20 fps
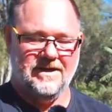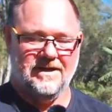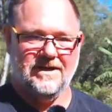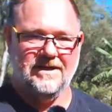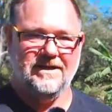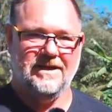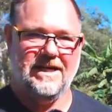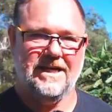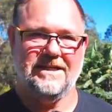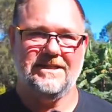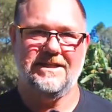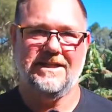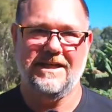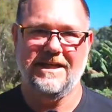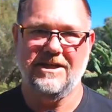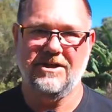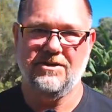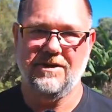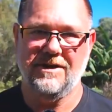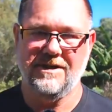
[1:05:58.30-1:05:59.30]
nasty
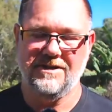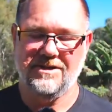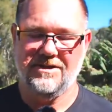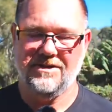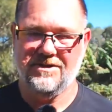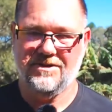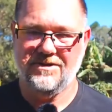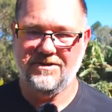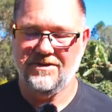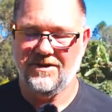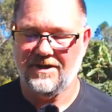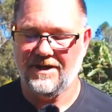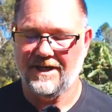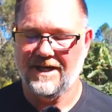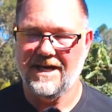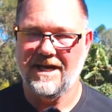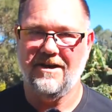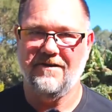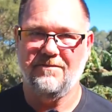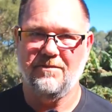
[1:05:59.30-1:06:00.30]
injuries on
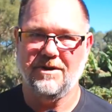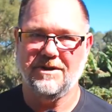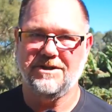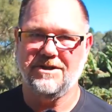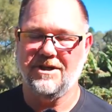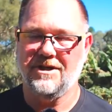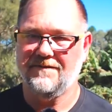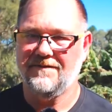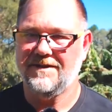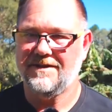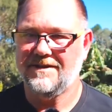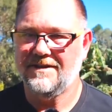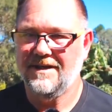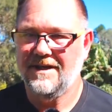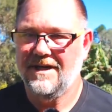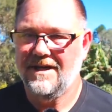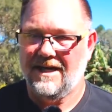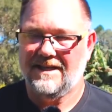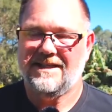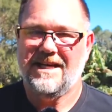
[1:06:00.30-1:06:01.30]
account of my
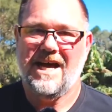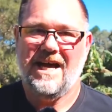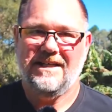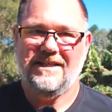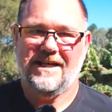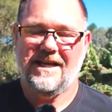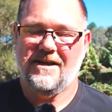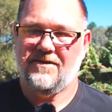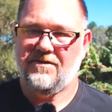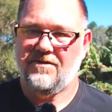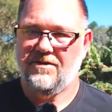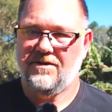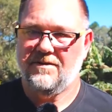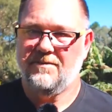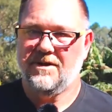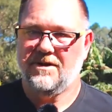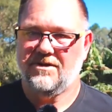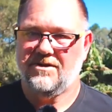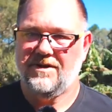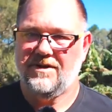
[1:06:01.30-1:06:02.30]
service.
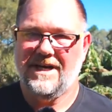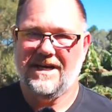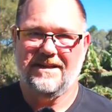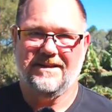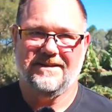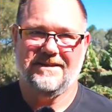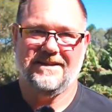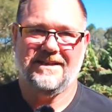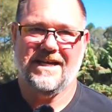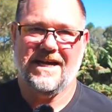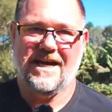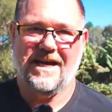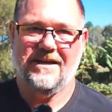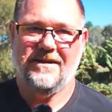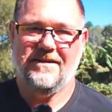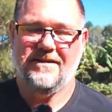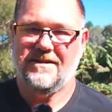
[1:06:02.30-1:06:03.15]
It's hard to get through